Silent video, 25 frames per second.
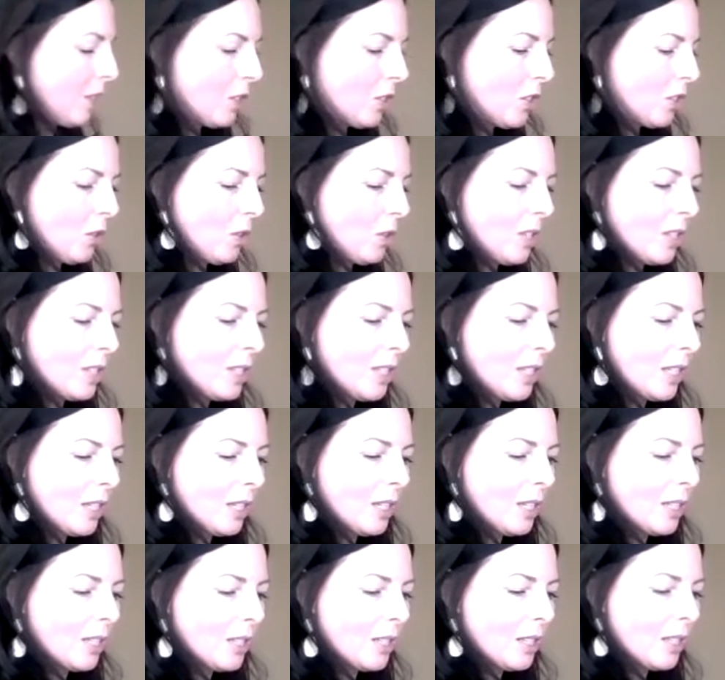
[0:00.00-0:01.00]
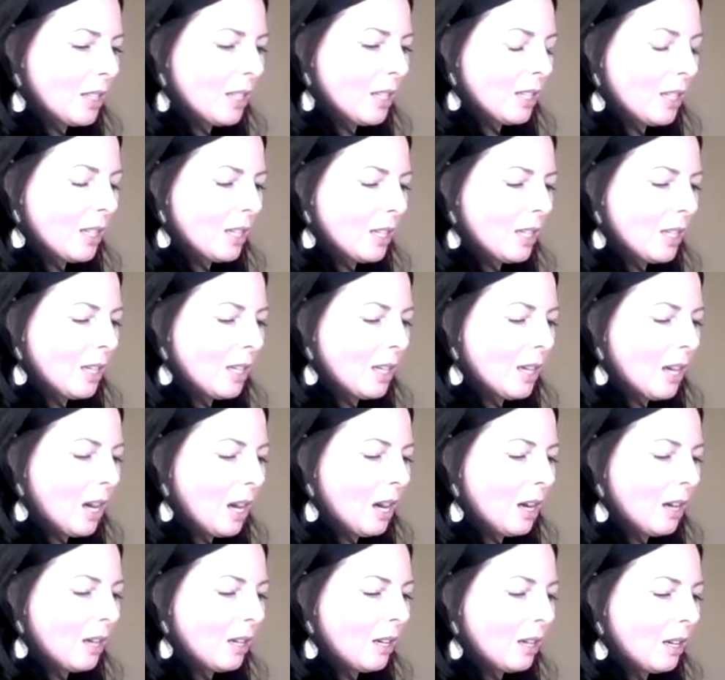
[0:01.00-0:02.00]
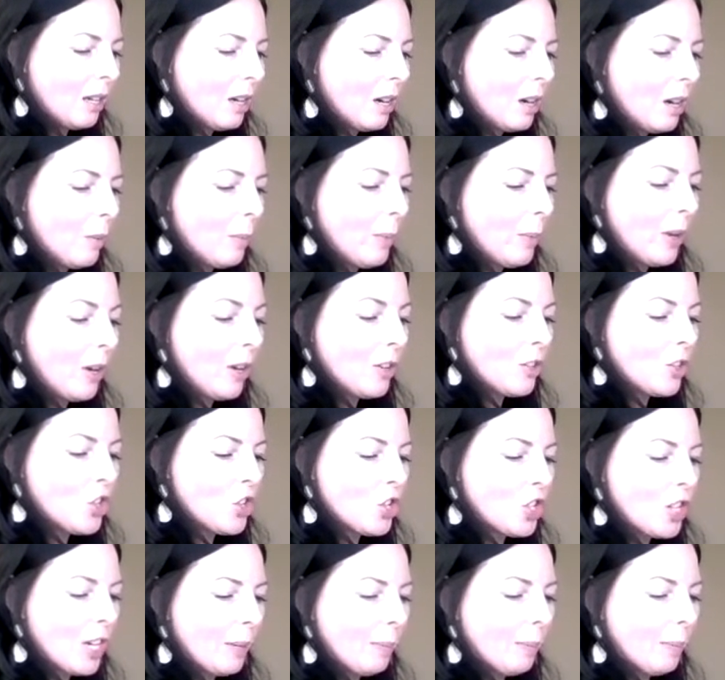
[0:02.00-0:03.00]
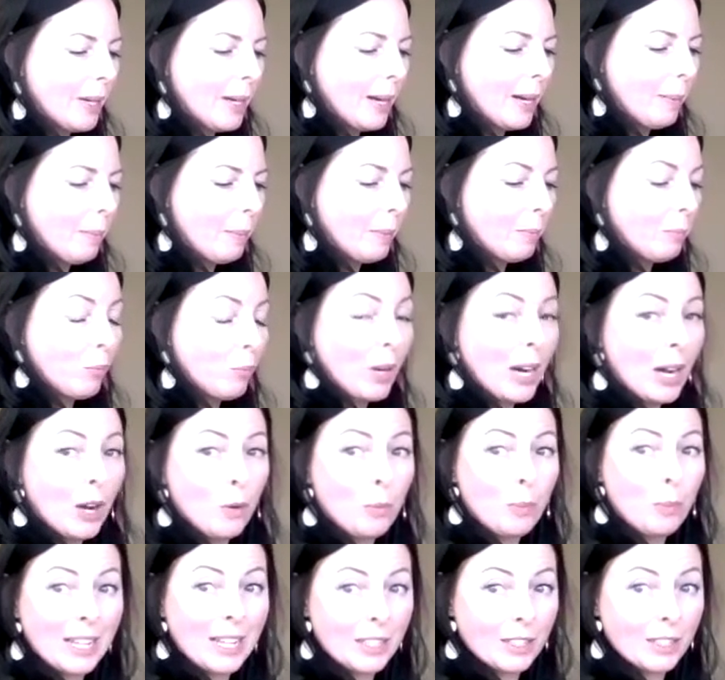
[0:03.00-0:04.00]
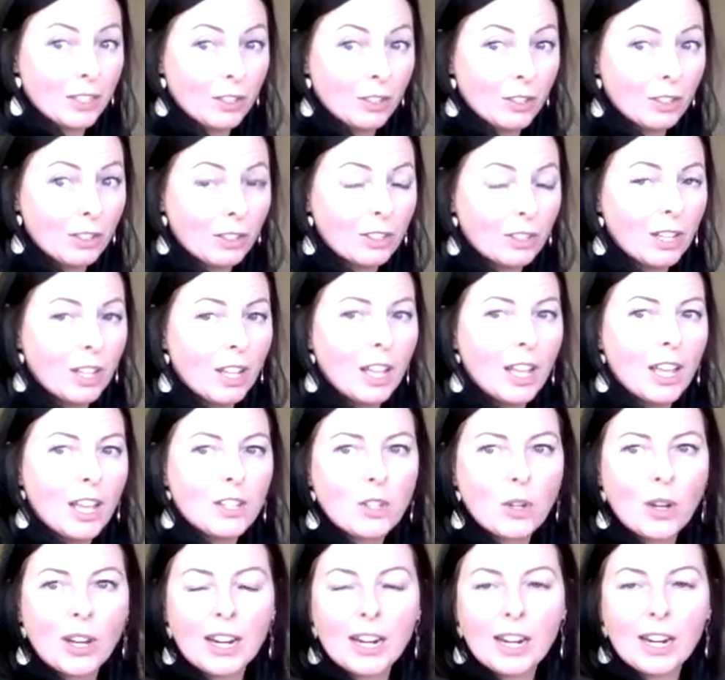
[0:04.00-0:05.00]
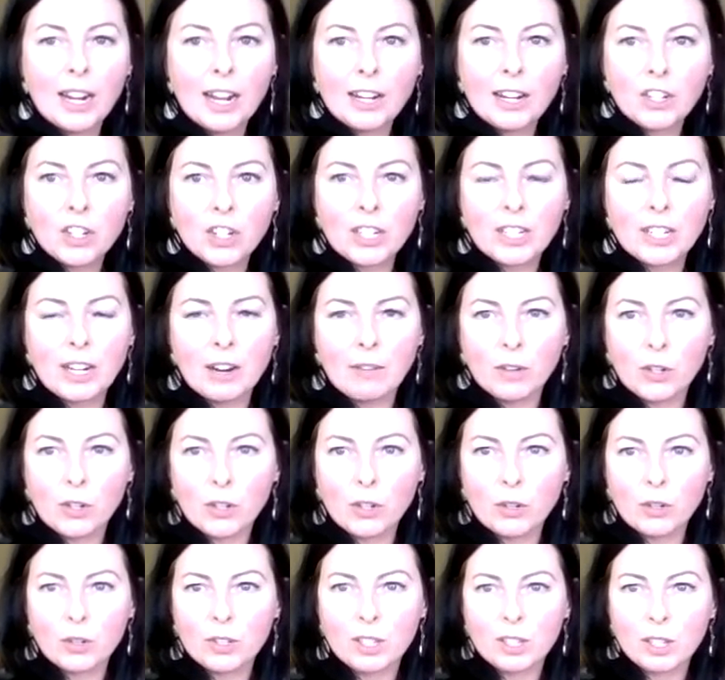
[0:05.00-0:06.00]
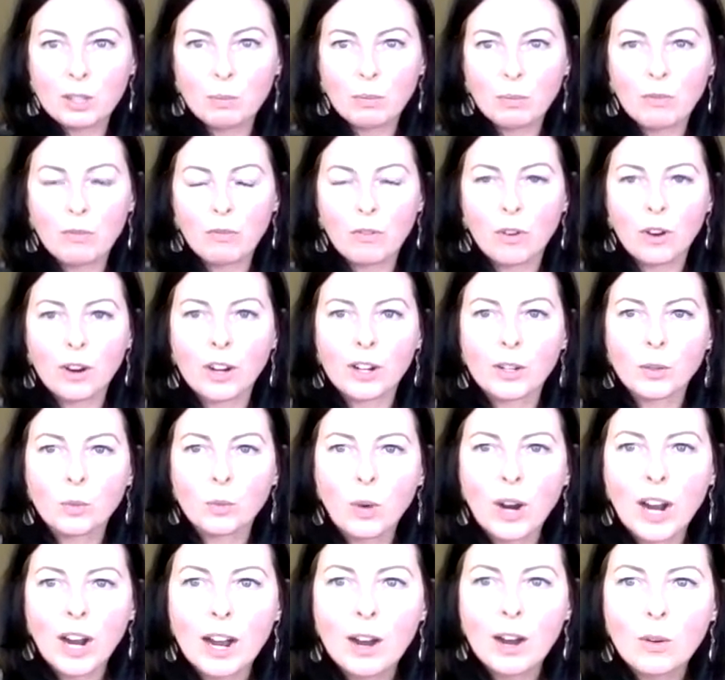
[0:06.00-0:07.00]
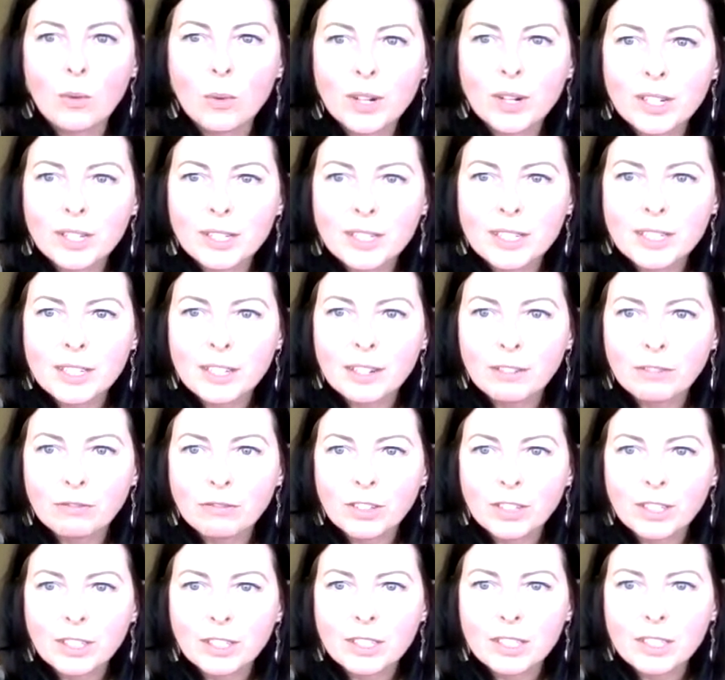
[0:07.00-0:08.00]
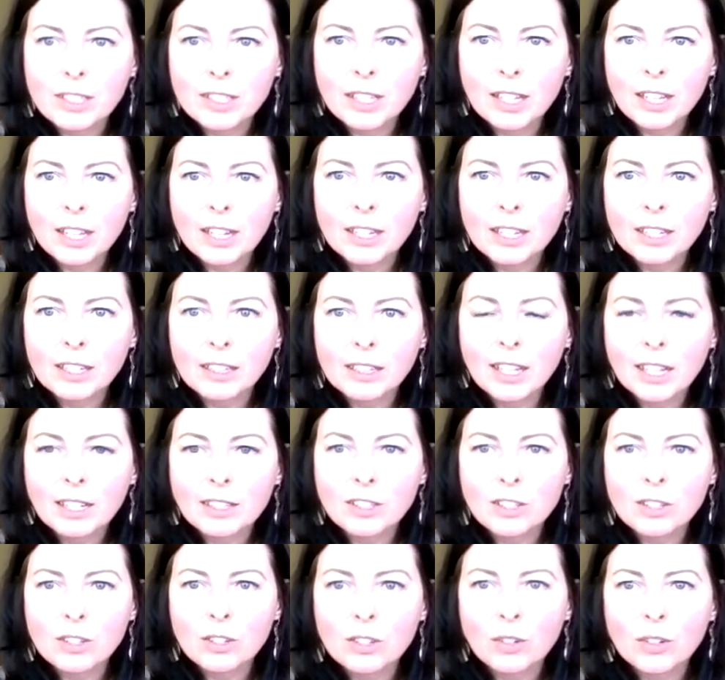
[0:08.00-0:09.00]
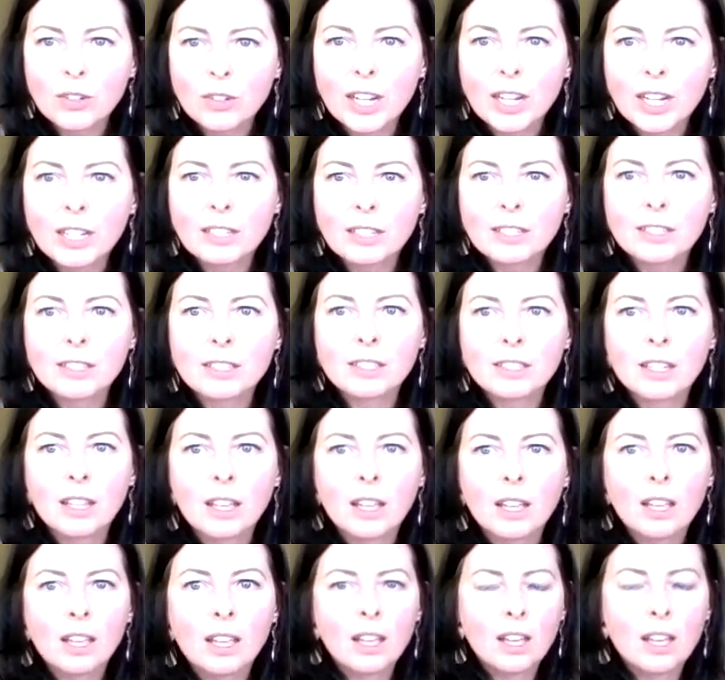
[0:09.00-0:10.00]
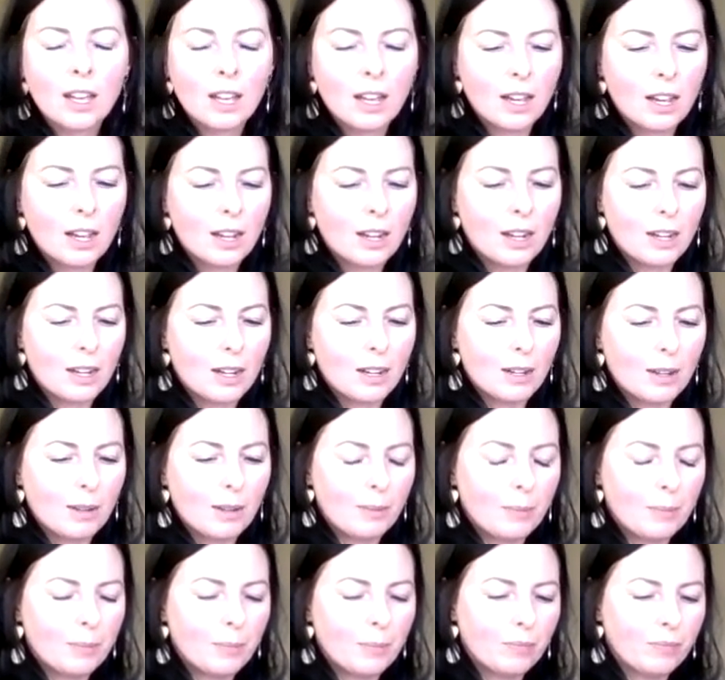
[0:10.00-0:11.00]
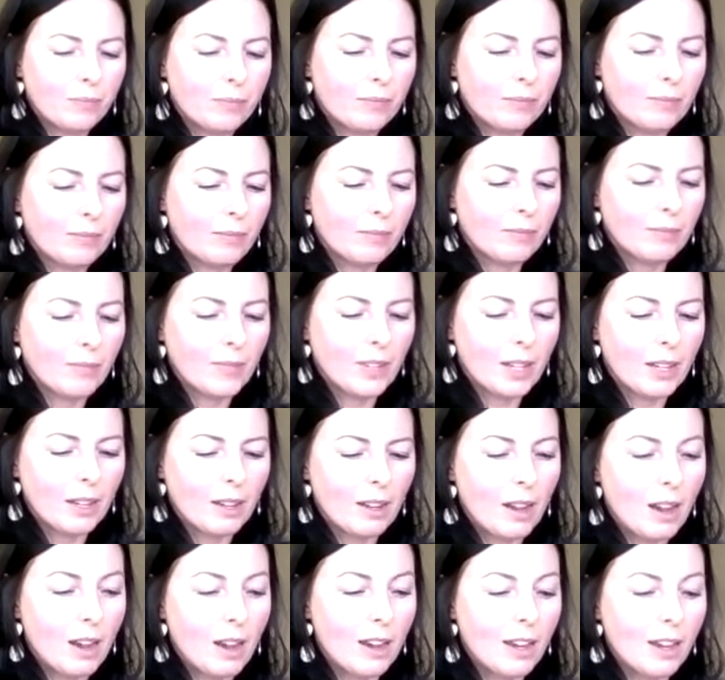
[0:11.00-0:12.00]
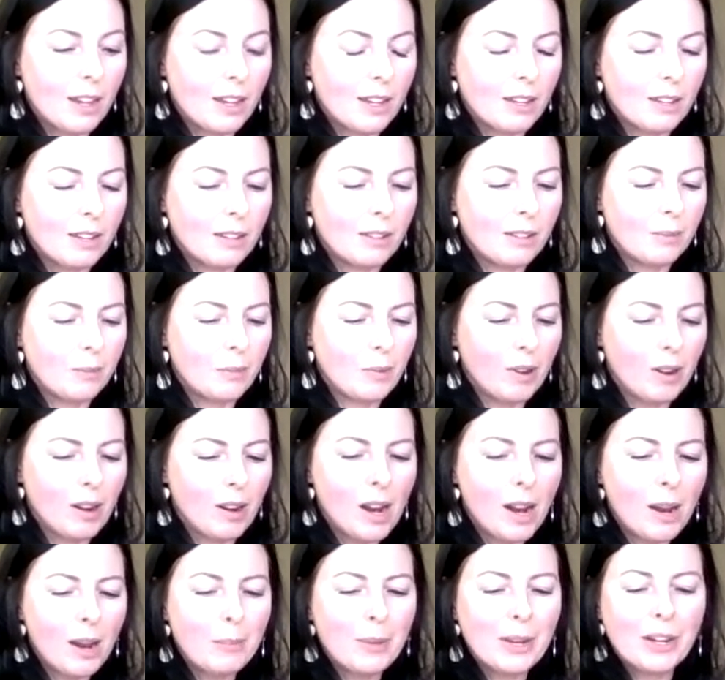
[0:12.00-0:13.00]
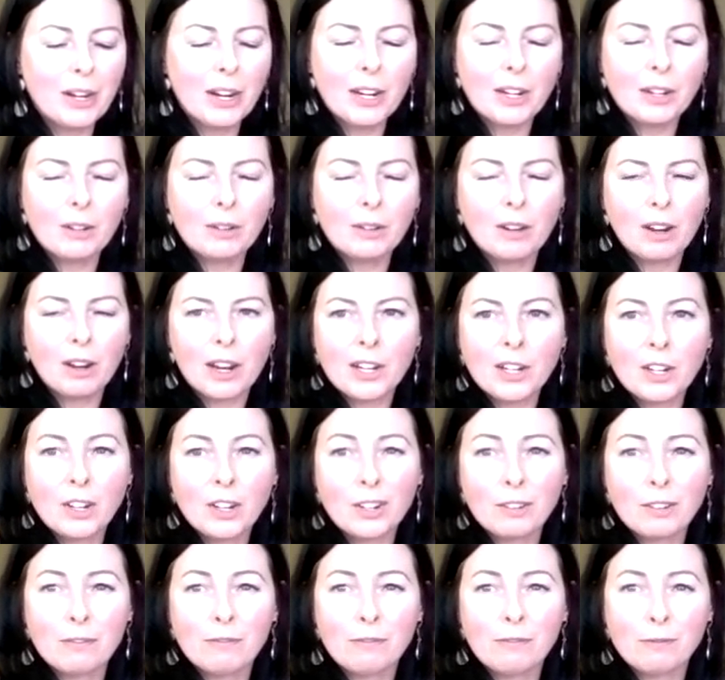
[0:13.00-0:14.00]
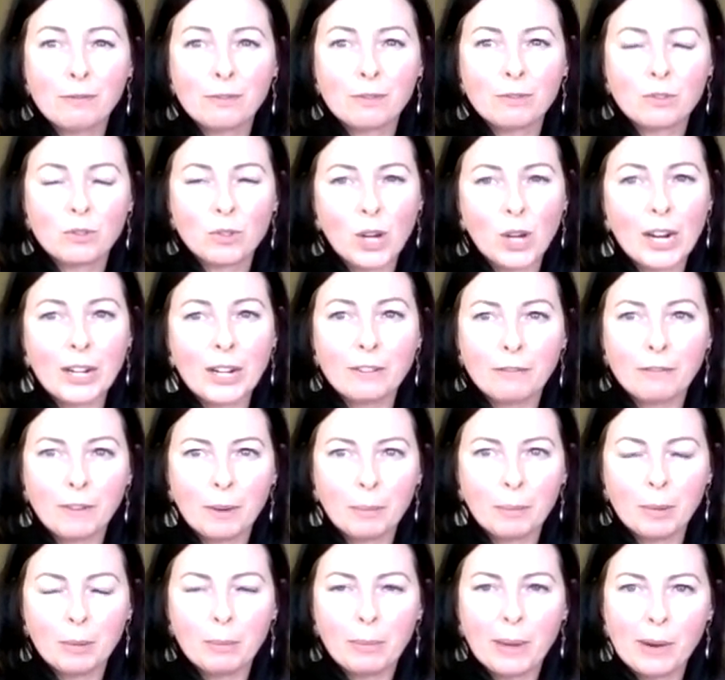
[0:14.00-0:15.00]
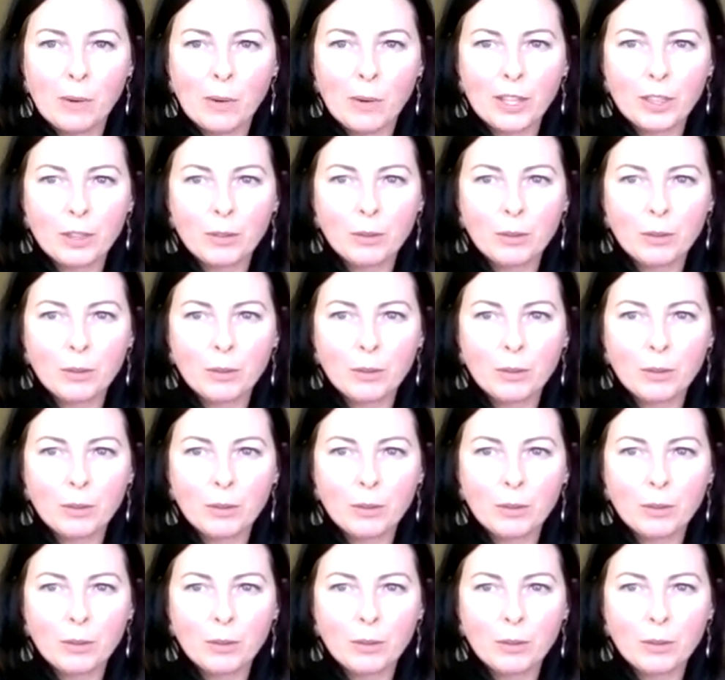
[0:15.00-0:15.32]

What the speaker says: So this is the Arbonne Shape It Up Brow Pencil. So I had actually never used this before, and wow, what a difference. Like, that's so nice. I mean, I could have tried to fumble my way